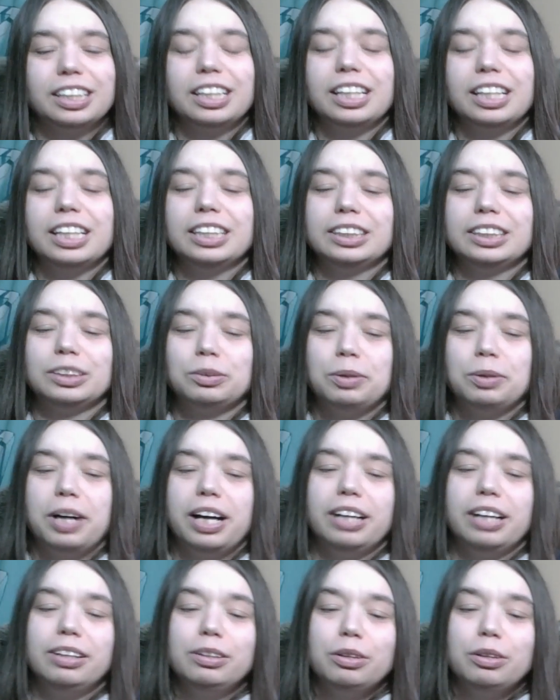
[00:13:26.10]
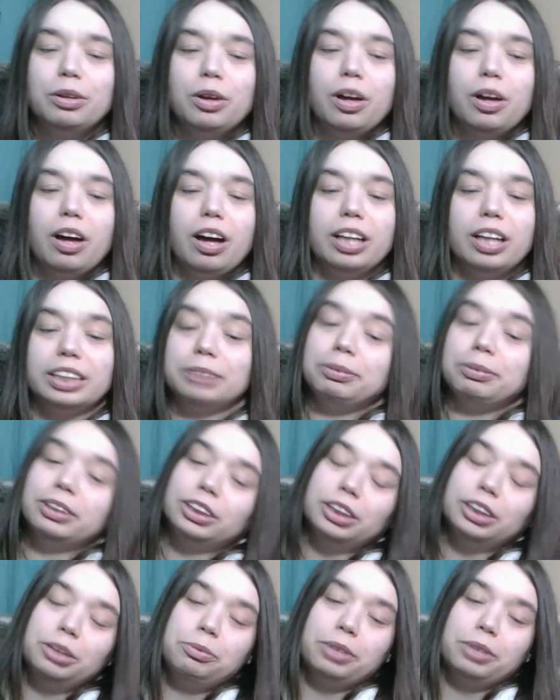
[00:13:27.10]
as well,
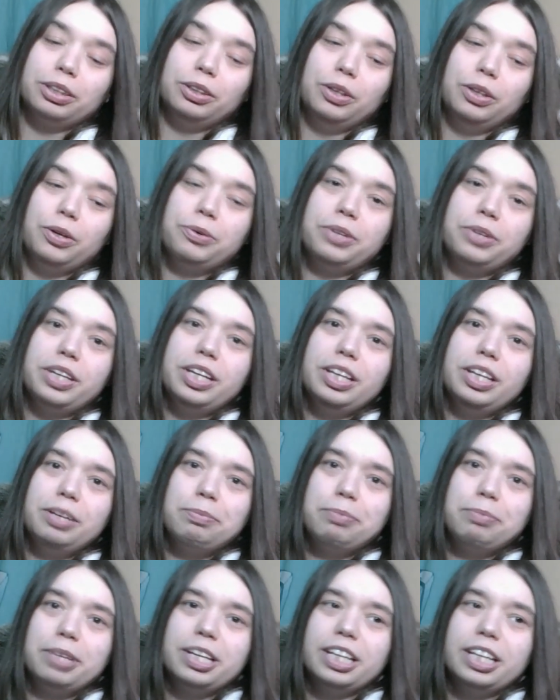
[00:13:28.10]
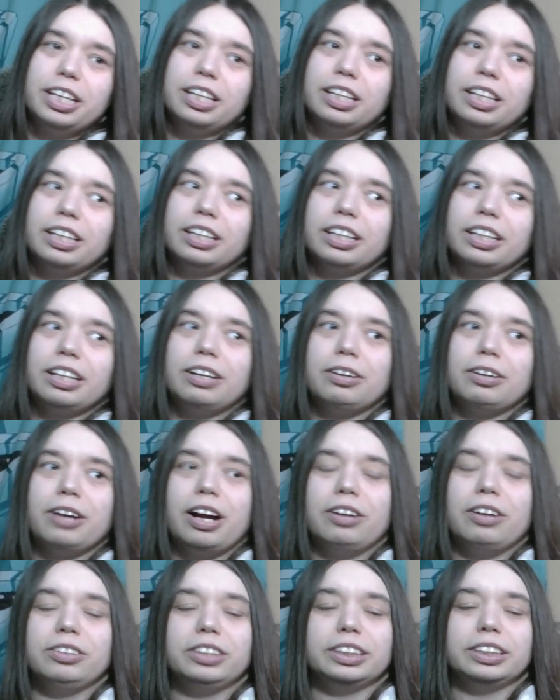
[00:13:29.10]
especially with Loki being
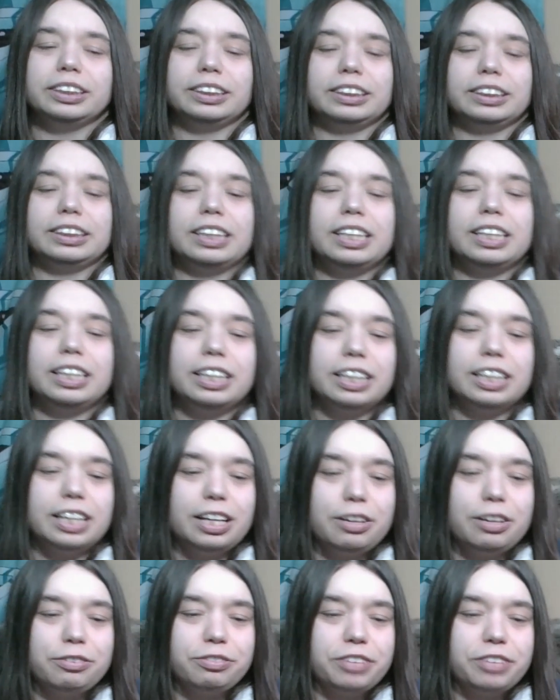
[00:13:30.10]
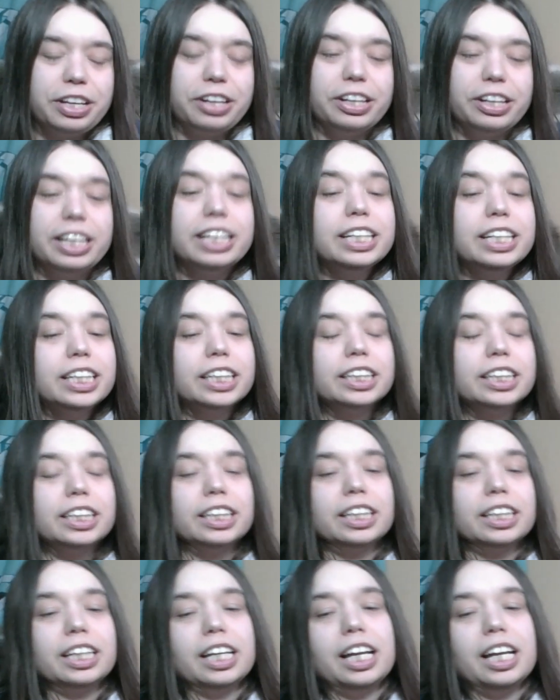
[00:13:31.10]
around, because a Faerun,
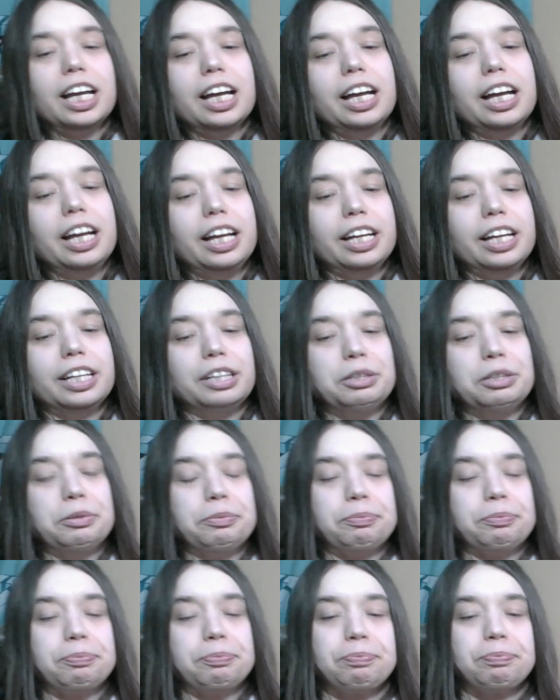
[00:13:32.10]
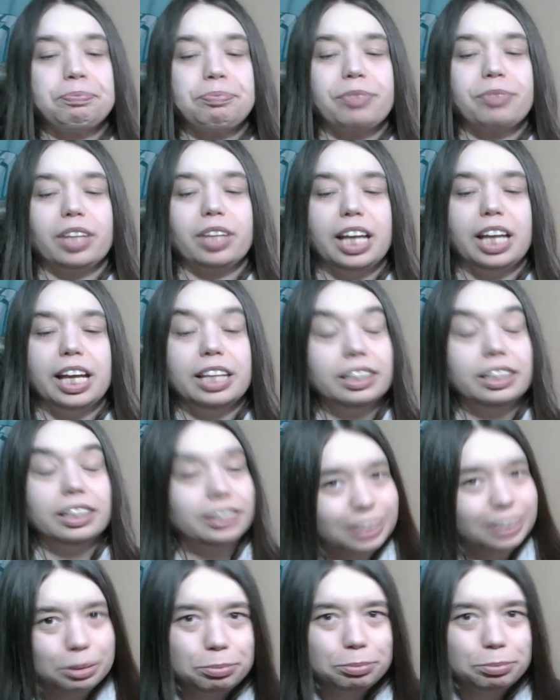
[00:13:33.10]
and
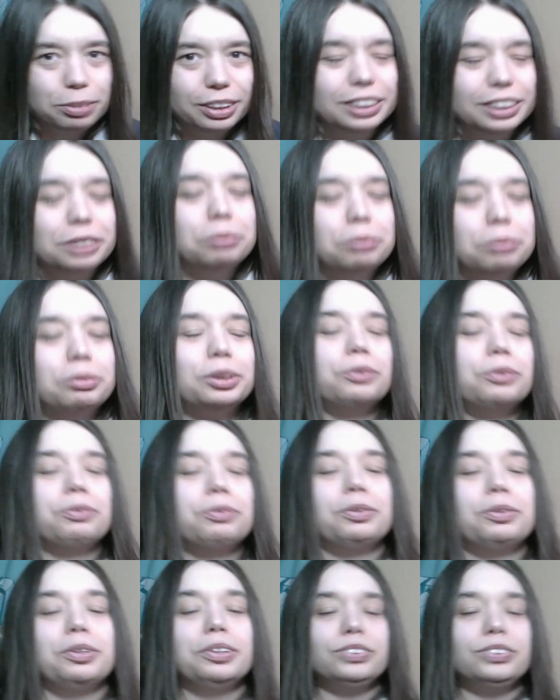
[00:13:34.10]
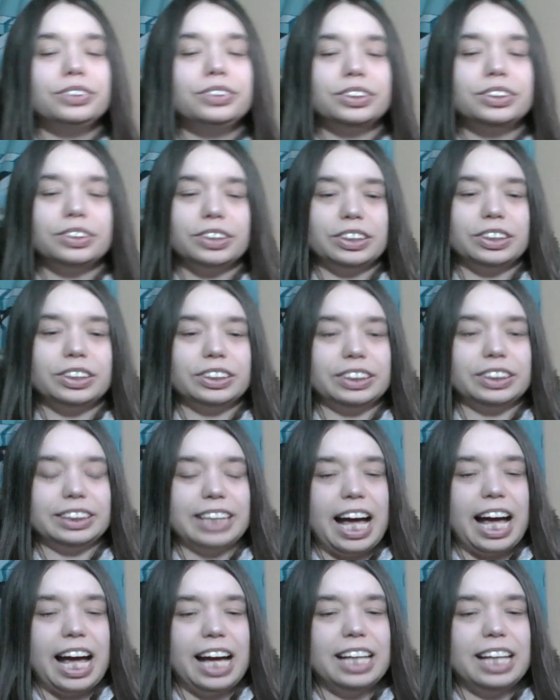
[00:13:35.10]
symbolisms of wolves, so there's
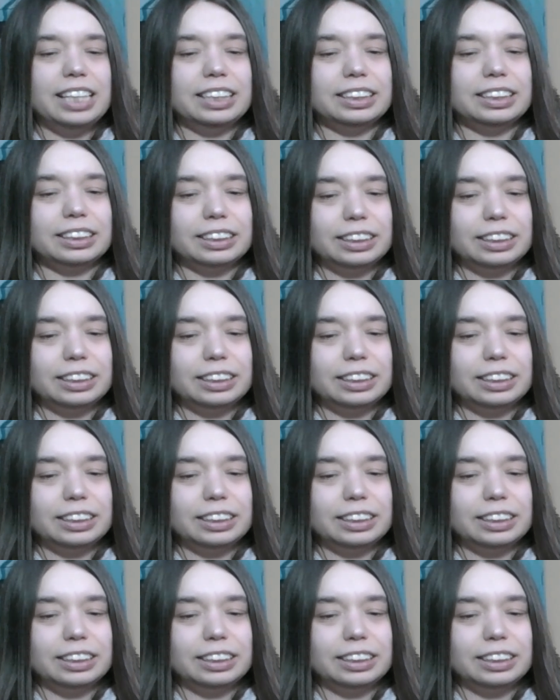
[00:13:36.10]
that.